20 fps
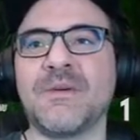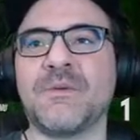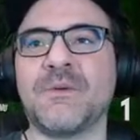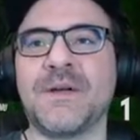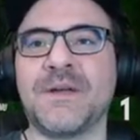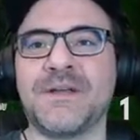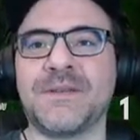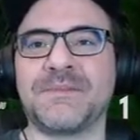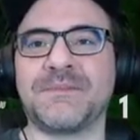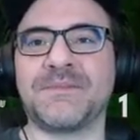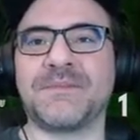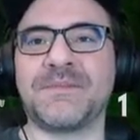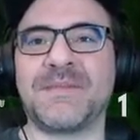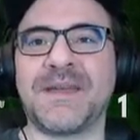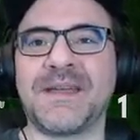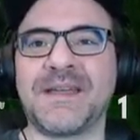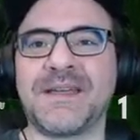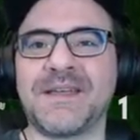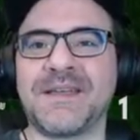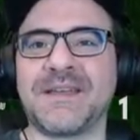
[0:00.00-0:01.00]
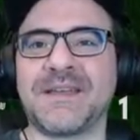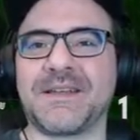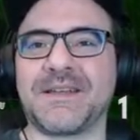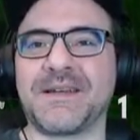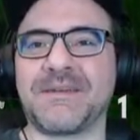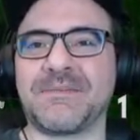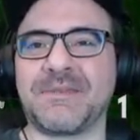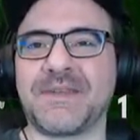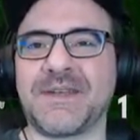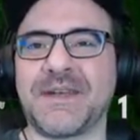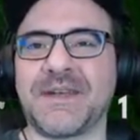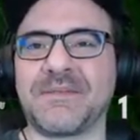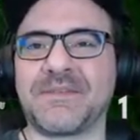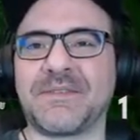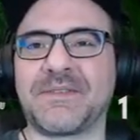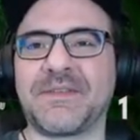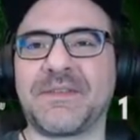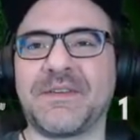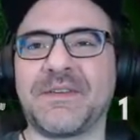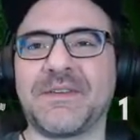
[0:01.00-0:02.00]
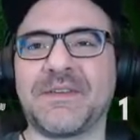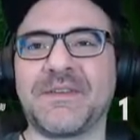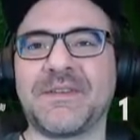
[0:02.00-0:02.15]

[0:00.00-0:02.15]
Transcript: Well, I got hit a couple times.